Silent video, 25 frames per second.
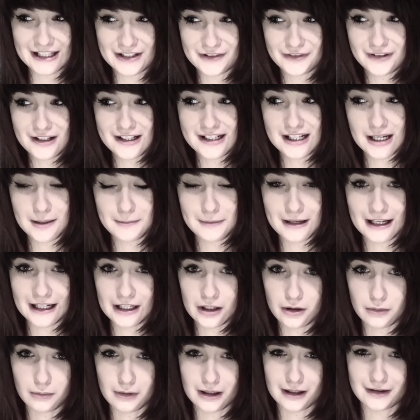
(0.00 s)
It's going to take me a
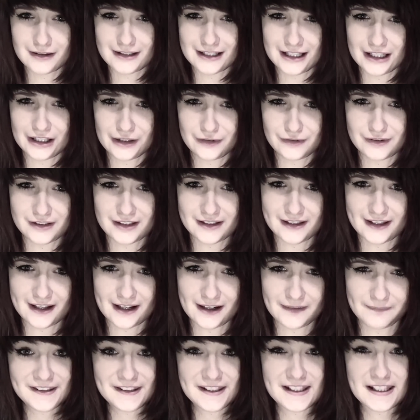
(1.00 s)
little while to get used to
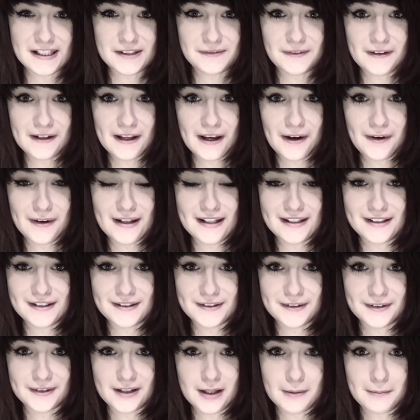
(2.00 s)
that. So this video is
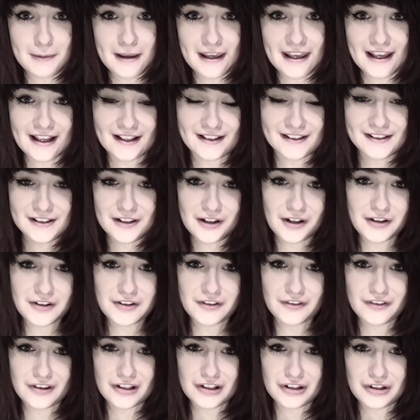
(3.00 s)
just going to be a
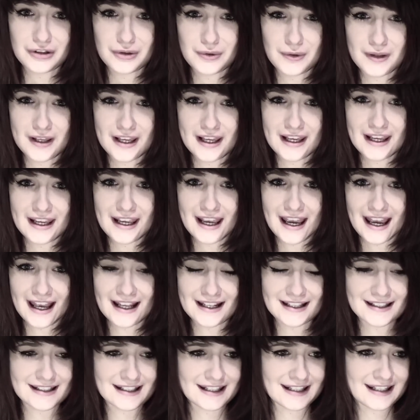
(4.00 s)
start of the new year
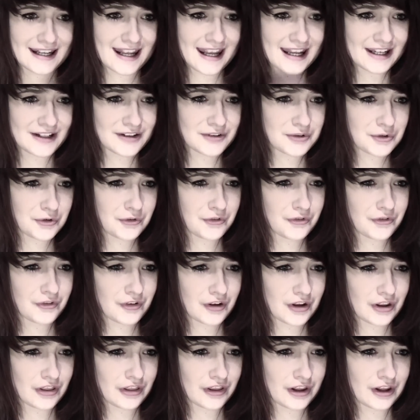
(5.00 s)
and an end
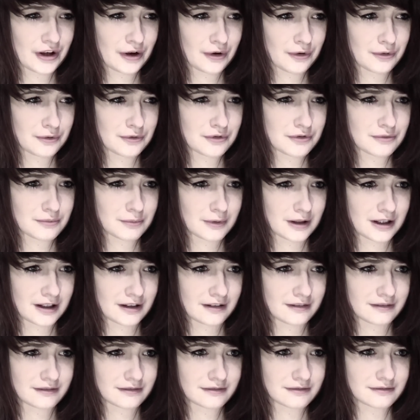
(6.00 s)
of the old
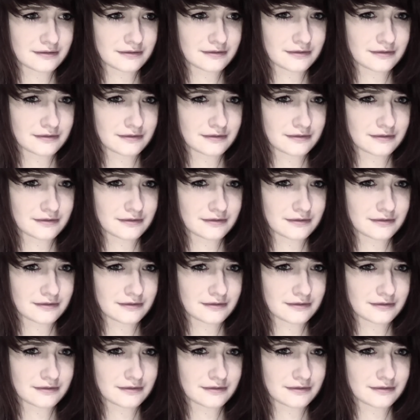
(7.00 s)
one